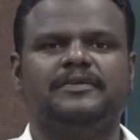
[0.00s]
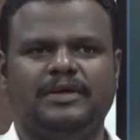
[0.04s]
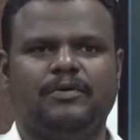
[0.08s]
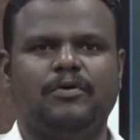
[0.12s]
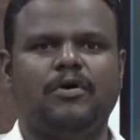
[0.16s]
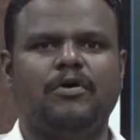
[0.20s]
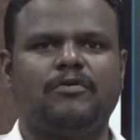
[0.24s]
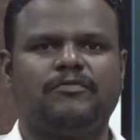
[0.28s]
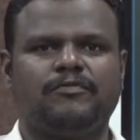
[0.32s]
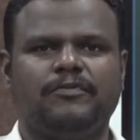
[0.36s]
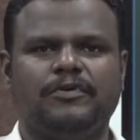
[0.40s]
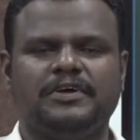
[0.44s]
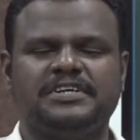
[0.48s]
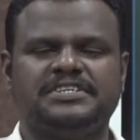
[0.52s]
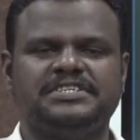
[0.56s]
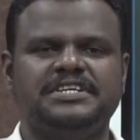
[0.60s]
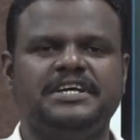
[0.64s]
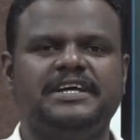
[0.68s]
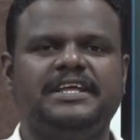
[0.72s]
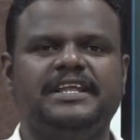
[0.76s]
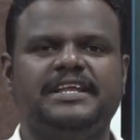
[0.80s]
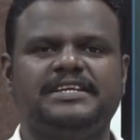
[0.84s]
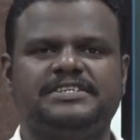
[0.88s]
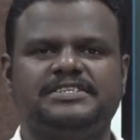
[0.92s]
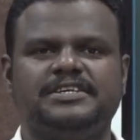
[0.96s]
The overflow is
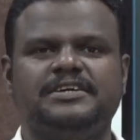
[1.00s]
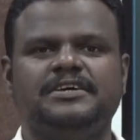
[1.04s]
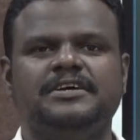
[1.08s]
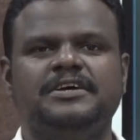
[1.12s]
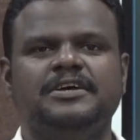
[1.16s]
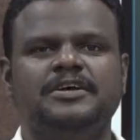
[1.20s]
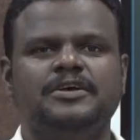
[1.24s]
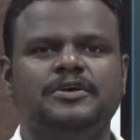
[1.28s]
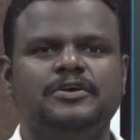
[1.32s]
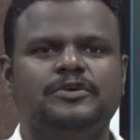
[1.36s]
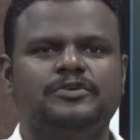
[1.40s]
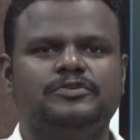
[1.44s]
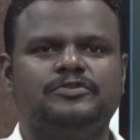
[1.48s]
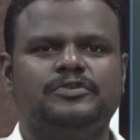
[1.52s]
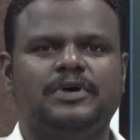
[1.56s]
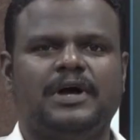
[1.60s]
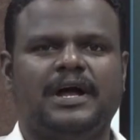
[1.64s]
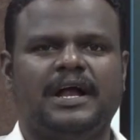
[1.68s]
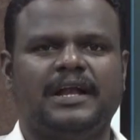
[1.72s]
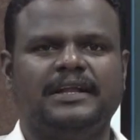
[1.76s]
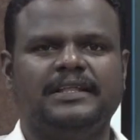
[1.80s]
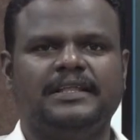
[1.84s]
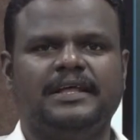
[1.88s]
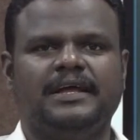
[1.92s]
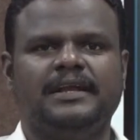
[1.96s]
decreased. So
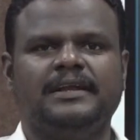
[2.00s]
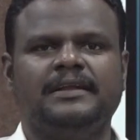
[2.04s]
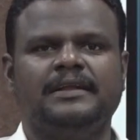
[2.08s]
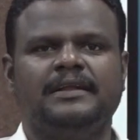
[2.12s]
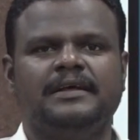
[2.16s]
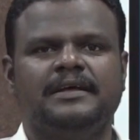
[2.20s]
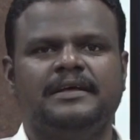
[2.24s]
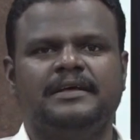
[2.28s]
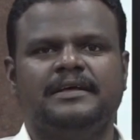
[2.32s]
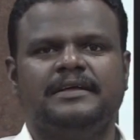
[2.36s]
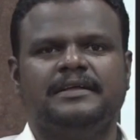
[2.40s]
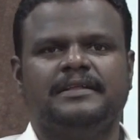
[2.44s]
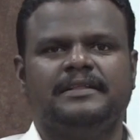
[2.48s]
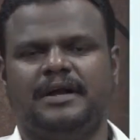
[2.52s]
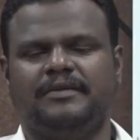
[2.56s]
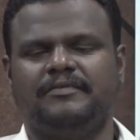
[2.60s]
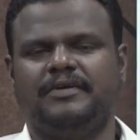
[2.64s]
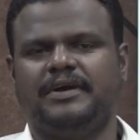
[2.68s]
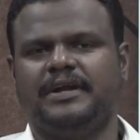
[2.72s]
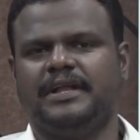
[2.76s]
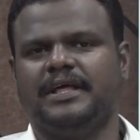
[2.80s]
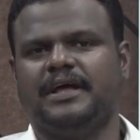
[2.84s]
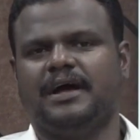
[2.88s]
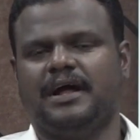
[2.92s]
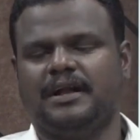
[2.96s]
and then
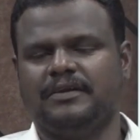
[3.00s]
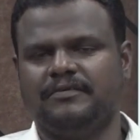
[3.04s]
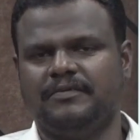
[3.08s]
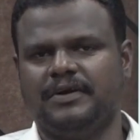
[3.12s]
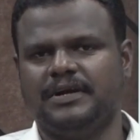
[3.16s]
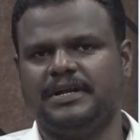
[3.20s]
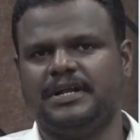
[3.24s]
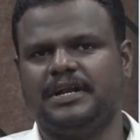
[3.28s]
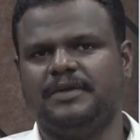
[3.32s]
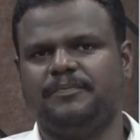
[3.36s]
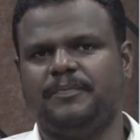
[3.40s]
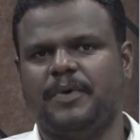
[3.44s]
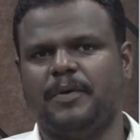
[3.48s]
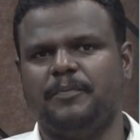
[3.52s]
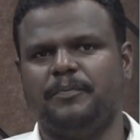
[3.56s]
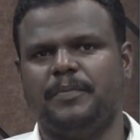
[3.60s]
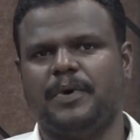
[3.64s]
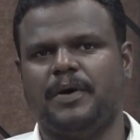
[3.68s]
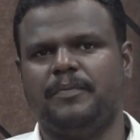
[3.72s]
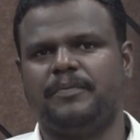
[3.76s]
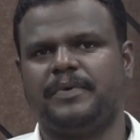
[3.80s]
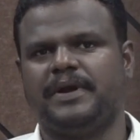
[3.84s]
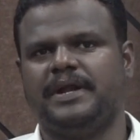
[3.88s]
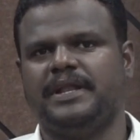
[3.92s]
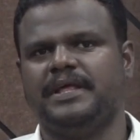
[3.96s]
unwanted pump
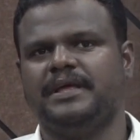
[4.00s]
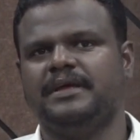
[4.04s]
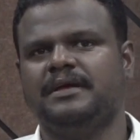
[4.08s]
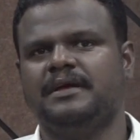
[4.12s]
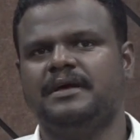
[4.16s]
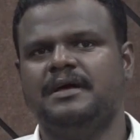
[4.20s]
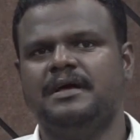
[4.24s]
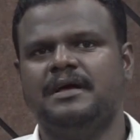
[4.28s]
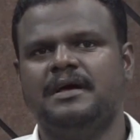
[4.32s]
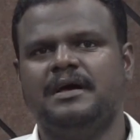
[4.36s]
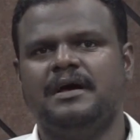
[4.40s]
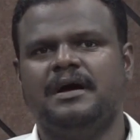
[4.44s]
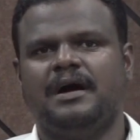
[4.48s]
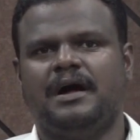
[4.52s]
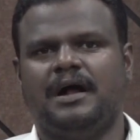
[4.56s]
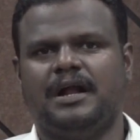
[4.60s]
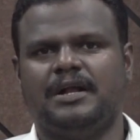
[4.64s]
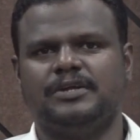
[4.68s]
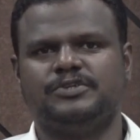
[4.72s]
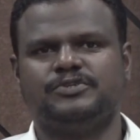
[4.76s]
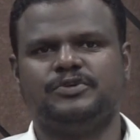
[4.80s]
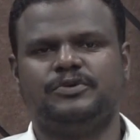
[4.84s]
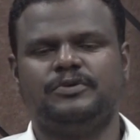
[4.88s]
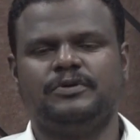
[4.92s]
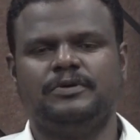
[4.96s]
operating
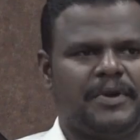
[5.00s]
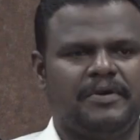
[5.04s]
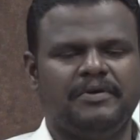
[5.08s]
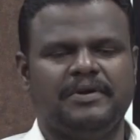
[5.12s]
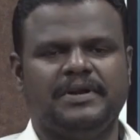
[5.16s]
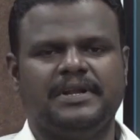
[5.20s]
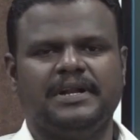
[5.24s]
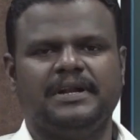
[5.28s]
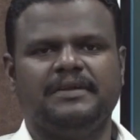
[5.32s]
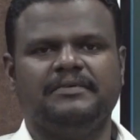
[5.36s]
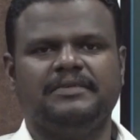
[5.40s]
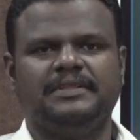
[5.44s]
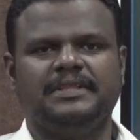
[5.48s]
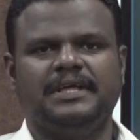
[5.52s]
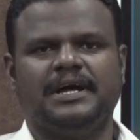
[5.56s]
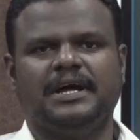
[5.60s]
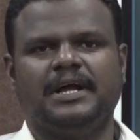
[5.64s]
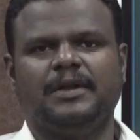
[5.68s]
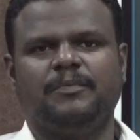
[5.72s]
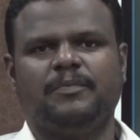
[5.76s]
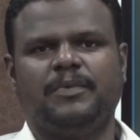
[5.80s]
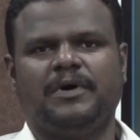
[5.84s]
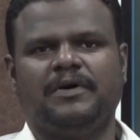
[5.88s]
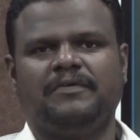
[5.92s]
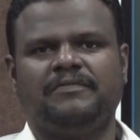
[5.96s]
also prevented with the
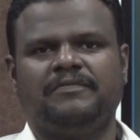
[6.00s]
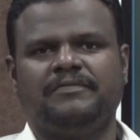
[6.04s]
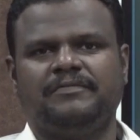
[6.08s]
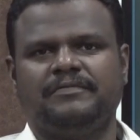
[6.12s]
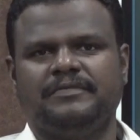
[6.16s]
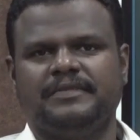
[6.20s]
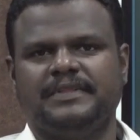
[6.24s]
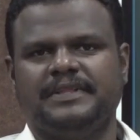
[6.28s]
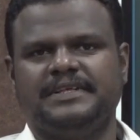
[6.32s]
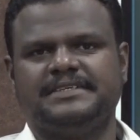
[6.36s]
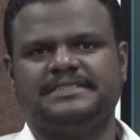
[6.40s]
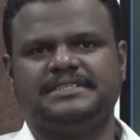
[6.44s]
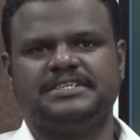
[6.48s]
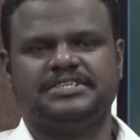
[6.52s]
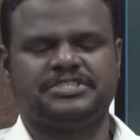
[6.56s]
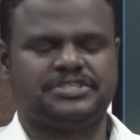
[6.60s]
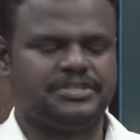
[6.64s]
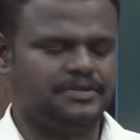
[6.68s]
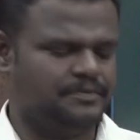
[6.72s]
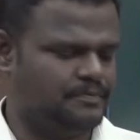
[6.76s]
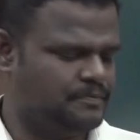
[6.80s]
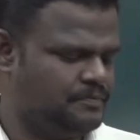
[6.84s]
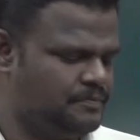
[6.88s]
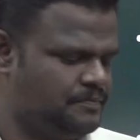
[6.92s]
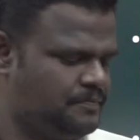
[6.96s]
help of this
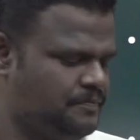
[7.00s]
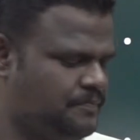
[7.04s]
system.